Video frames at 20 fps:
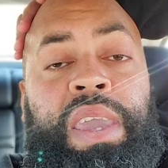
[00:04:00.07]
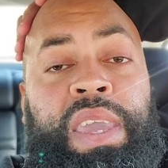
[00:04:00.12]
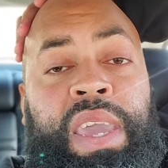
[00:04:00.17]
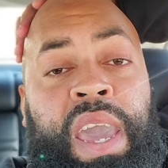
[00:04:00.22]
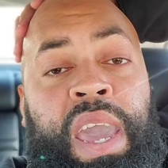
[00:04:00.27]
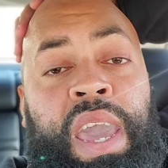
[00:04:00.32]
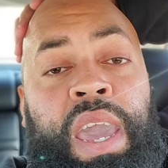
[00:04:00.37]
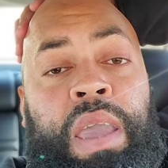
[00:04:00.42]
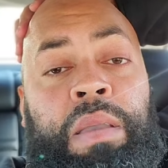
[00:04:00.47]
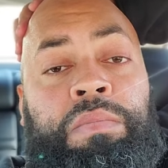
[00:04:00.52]

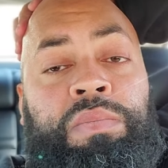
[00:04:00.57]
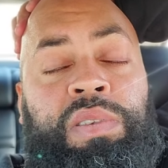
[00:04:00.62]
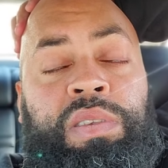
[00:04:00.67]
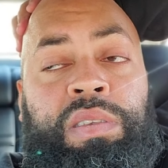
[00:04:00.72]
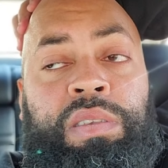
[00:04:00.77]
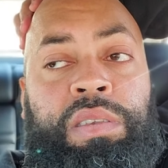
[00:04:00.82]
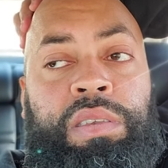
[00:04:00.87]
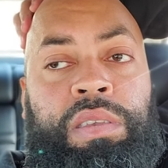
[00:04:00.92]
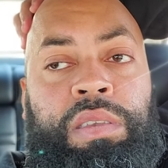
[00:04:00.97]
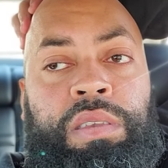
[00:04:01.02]

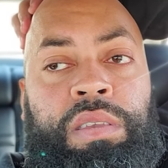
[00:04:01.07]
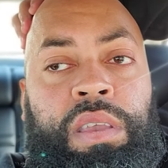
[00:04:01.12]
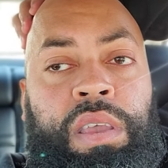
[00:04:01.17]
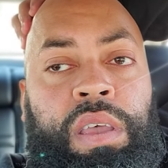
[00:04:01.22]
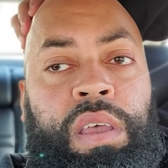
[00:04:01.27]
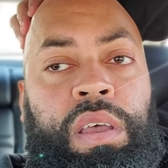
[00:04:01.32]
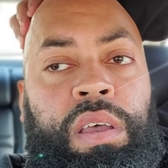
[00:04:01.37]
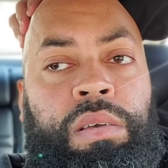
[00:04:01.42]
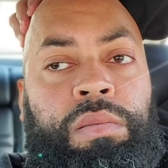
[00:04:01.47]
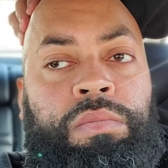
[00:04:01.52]
games
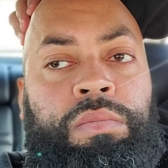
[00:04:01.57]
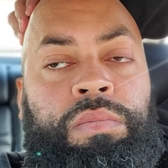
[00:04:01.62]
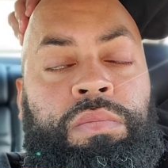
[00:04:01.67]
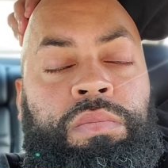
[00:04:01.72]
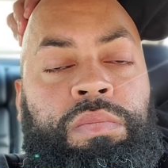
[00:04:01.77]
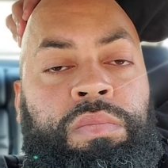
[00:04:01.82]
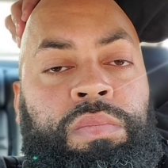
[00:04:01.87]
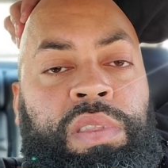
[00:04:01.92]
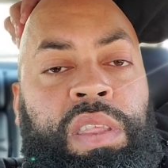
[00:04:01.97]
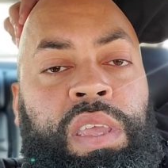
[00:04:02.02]
um,
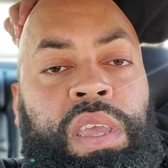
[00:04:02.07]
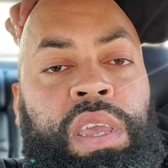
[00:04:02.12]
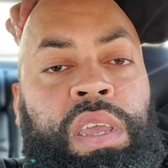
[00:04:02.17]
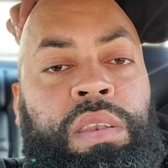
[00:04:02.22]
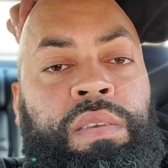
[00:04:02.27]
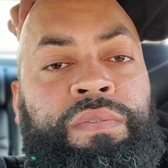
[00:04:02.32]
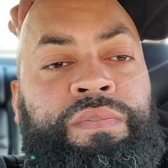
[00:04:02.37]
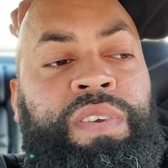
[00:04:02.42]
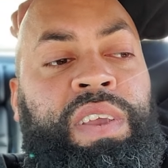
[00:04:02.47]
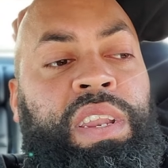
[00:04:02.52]

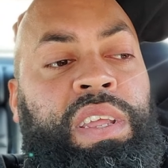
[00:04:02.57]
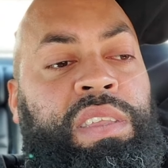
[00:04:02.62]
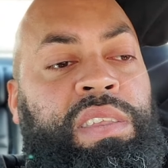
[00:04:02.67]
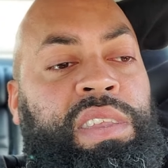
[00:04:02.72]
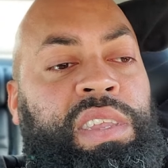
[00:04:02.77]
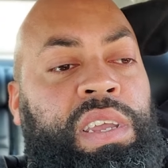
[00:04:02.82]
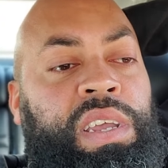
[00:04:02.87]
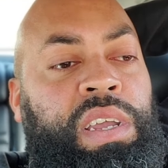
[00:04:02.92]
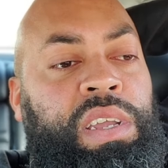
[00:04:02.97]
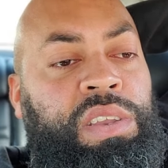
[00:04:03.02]
than Phoenix
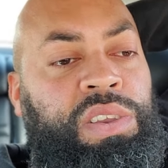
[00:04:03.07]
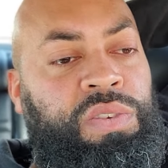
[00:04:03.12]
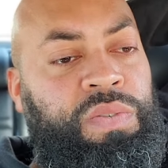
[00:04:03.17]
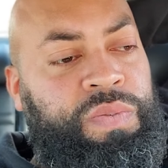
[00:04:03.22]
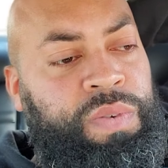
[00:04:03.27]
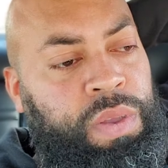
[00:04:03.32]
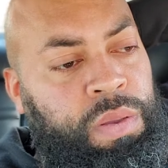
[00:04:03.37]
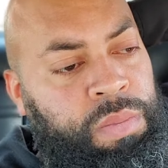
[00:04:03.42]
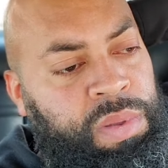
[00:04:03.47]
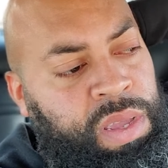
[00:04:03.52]
Suns. You
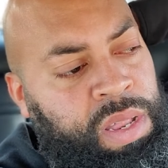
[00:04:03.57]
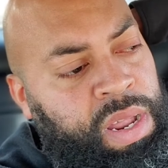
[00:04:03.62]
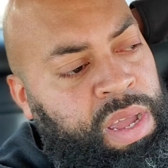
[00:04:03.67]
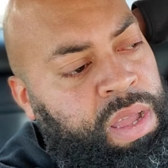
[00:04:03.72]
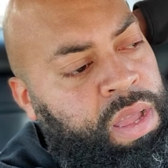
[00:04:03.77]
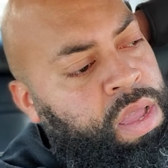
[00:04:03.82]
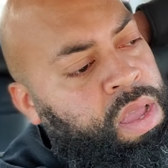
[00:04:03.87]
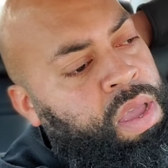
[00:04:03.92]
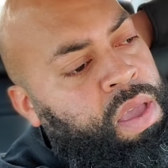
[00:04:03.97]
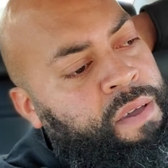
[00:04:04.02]
feel me? And I
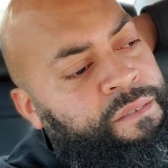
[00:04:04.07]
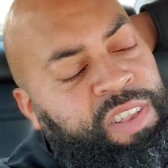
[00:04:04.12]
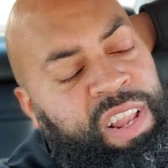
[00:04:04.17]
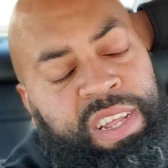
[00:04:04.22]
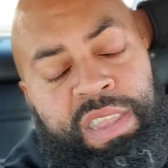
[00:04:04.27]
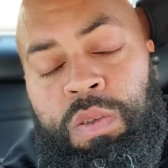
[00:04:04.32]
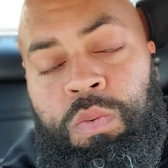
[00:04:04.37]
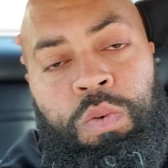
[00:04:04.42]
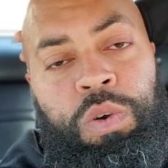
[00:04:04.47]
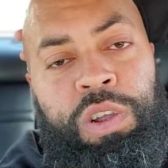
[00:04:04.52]
feel
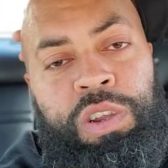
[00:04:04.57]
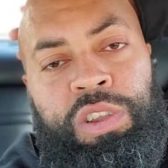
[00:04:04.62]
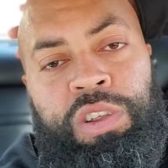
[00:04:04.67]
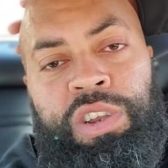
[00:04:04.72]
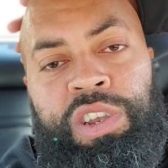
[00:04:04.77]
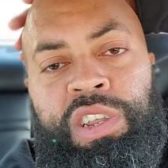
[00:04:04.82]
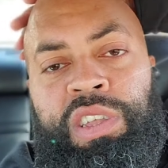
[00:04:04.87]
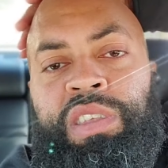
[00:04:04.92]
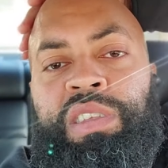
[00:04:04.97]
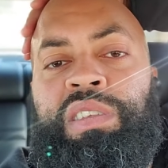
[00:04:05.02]
like the Warriors are
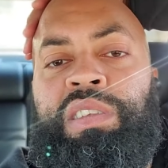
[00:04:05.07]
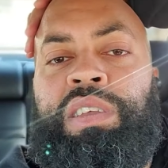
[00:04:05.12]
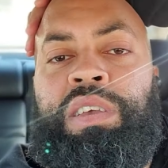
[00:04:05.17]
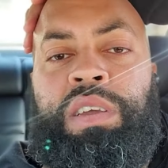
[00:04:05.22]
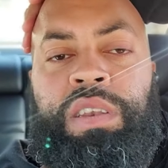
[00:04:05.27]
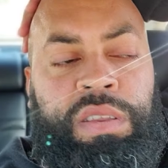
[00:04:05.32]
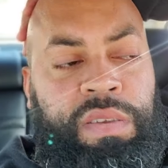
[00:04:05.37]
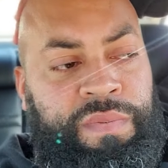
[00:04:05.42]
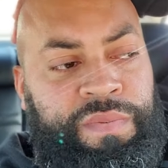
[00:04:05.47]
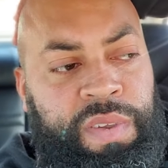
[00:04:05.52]
just as
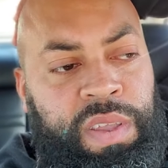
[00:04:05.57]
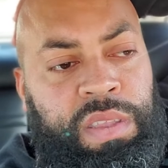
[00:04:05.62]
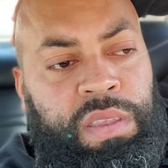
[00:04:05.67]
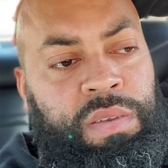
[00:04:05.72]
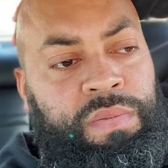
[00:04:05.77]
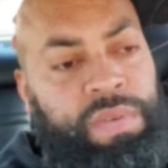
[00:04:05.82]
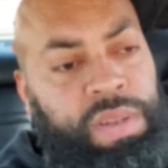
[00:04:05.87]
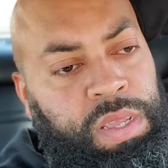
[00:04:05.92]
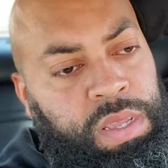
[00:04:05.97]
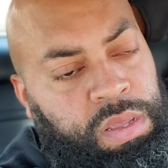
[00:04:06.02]
good
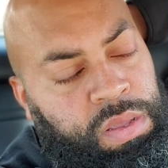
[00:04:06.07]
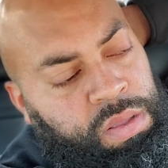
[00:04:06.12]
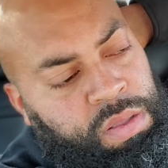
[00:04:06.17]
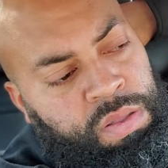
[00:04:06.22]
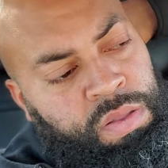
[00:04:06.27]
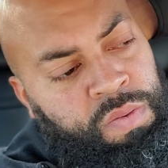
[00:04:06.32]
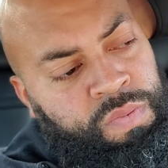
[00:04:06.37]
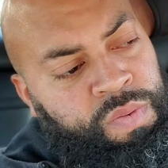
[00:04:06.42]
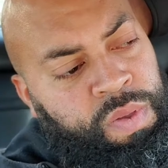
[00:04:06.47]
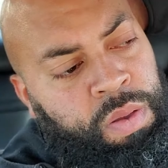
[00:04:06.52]
defensively.
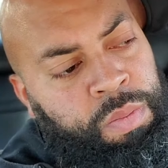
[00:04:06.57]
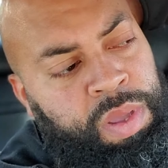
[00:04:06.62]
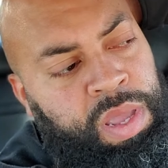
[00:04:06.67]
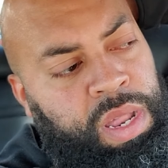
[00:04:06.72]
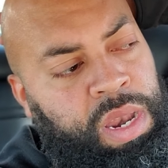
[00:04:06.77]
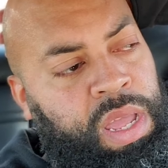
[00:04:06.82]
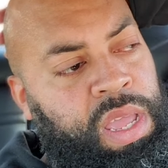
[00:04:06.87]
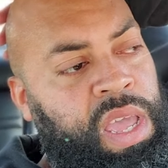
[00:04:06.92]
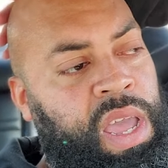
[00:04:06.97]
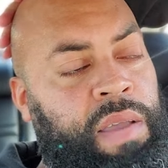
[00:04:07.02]
You feel me?
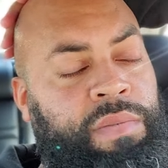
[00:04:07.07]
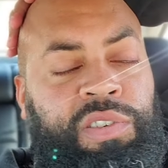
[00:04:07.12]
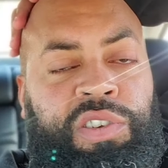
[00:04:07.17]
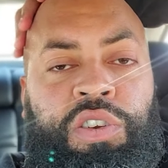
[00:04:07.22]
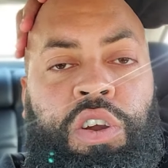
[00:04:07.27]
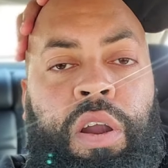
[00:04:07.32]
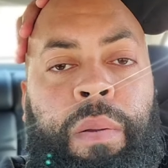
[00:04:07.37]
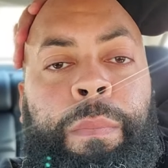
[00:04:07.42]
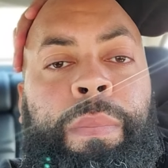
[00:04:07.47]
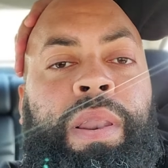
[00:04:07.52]
And they have
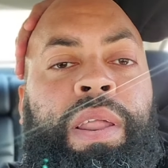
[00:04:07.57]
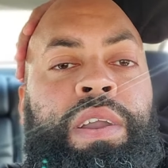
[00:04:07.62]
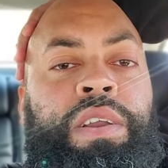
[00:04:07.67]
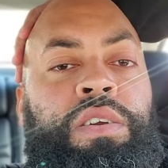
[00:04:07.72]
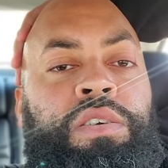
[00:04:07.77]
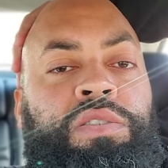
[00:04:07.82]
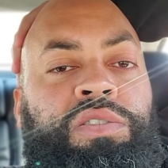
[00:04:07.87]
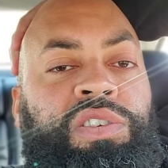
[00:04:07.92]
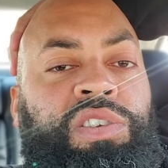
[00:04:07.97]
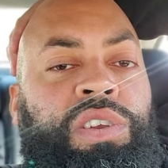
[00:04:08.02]
star
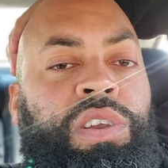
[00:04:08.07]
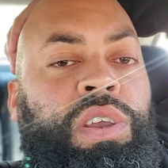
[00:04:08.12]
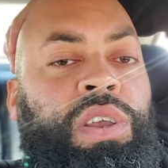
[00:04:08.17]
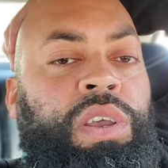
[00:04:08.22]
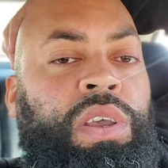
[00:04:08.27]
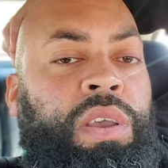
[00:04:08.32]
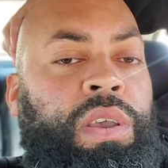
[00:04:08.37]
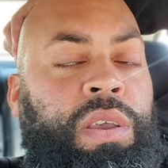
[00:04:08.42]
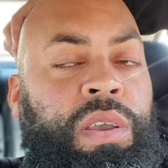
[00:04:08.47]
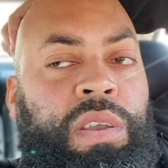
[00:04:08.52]
players.
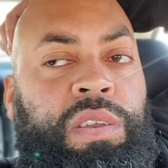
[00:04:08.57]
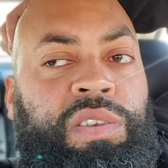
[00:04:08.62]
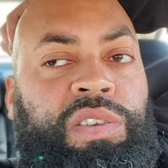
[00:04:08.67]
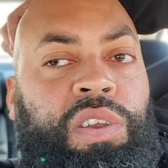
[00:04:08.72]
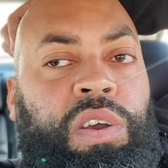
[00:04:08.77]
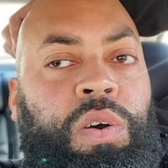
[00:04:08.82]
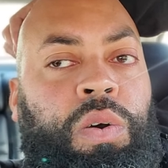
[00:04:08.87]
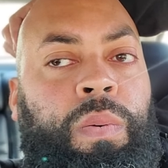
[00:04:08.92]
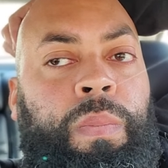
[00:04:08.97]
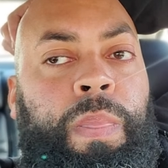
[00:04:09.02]

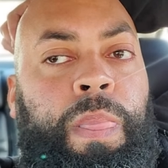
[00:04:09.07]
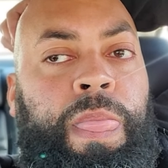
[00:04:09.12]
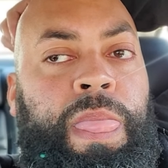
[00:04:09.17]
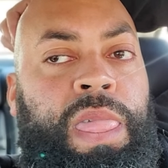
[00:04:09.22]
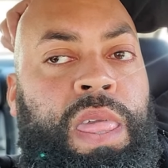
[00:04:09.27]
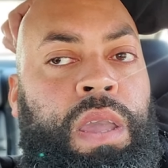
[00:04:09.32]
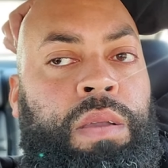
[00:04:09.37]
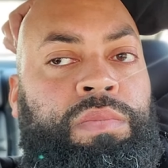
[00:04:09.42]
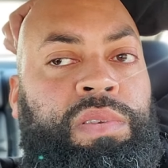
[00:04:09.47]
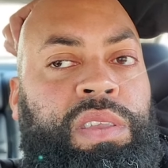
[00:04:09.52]
So you
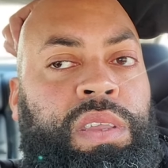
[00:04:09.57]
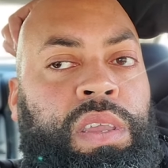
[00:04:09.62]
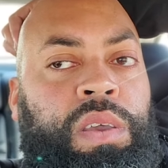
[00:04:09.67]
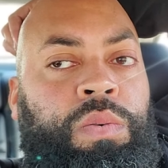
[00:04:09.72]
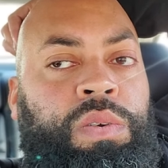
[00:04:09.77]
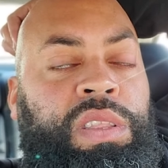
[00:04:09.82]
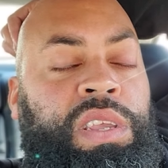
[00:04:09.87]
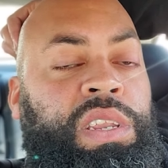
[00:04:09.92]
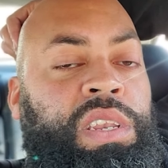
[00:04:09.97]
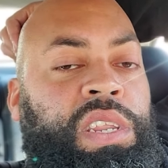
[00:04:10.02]
know what I'm saying?
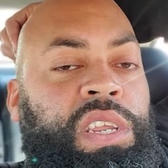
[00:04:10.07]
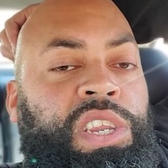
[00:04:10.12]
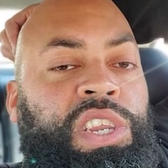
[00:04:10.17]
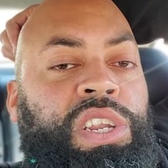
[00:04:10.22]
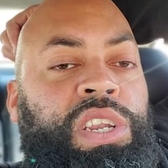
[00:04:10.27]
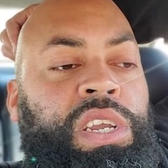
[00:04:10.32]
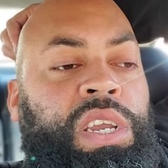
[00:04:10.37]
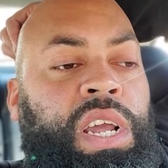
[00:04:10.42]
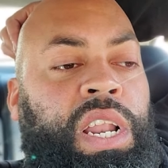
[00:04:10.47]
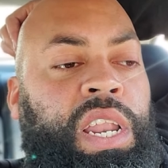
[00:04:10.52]
With the
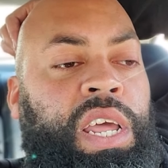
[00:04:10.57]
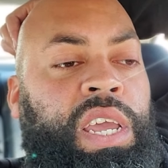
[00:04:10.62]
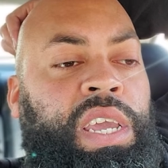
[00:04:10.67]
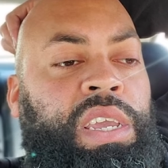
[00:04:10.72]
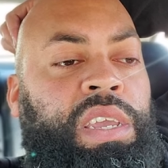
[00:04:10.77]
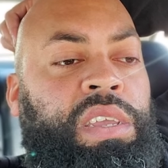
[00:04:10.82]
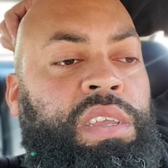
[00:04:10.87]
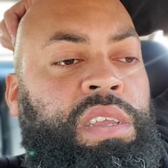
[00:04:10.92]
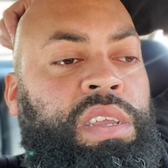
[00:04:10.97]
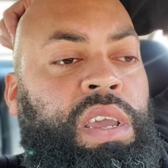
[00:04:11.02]
addition of
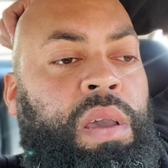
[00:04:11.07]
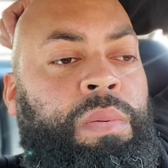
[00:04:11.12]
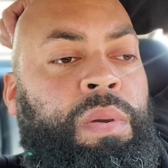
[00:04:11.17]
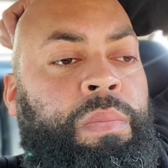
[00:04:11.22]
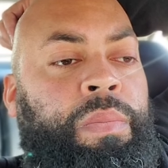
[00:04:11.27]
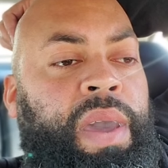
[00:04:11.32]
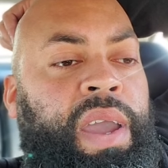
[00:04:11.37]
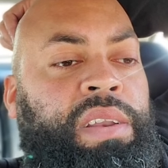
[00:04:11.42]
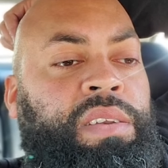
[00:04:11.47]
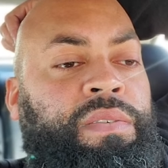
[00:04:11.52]
Clay coming
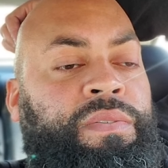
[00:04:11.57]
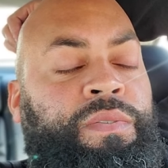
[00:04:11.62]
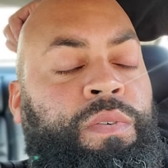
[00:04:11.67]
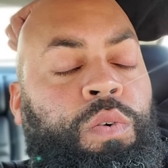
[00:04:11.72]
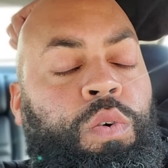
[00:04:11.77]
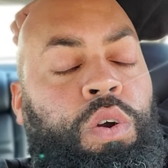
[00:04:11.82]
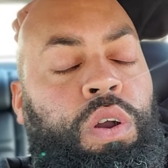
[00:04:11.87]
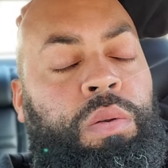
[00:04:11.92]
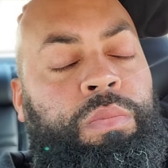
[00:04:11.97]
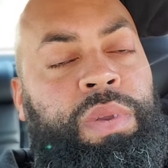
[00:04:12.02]
back to
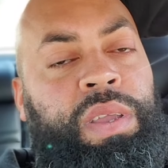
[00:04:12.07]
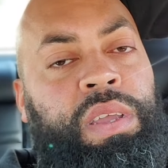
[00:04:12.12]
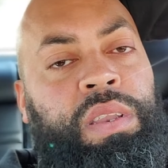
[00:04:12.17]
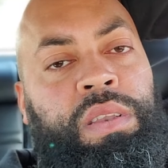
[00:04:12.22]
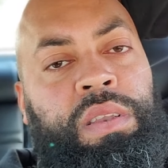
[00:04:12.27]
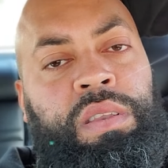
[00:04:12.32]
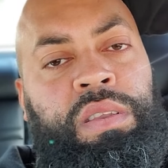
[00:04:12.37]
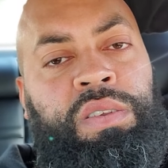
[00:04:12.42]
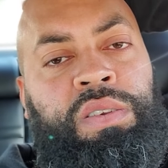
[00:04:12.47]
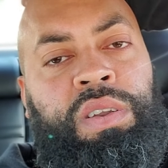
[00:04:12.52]
form and,
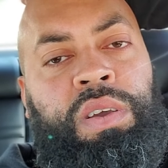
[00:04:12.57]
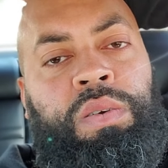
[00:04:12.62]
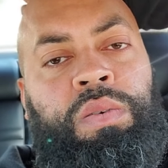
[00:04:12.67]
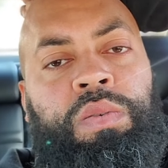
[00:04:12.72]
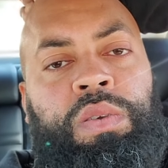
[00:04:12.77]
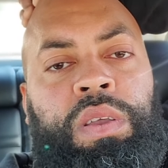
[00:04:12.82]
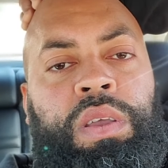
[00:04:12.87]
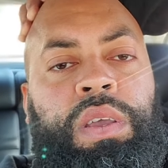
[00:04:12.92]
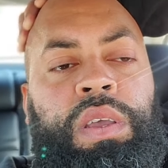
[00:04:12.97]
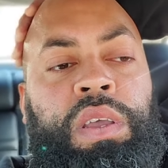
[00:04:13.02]
you know,
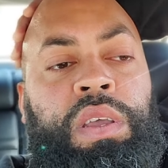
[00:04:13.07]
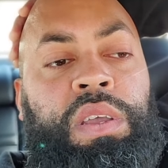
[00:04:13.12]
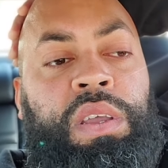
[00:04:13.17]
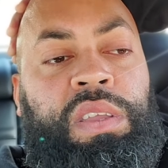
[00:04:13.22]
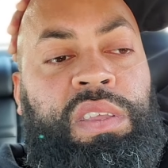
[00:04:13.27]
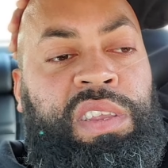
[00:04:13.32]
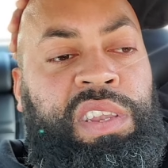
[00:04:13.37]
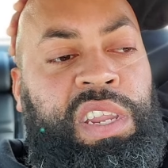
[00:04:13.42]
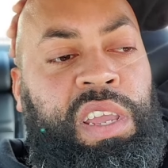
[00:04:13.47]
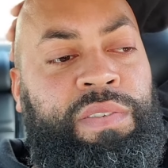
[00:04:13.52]

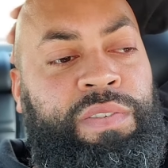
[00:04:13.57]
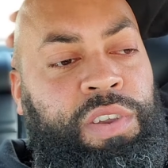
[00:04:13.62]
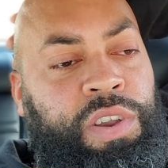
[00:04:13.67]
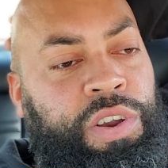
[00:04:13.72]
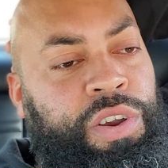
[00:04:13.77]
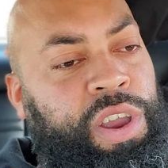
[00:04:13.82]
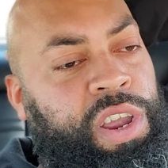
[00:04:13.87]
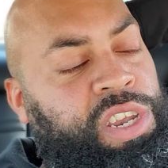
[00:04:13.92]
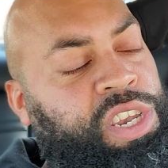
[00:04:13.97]
Steph Curry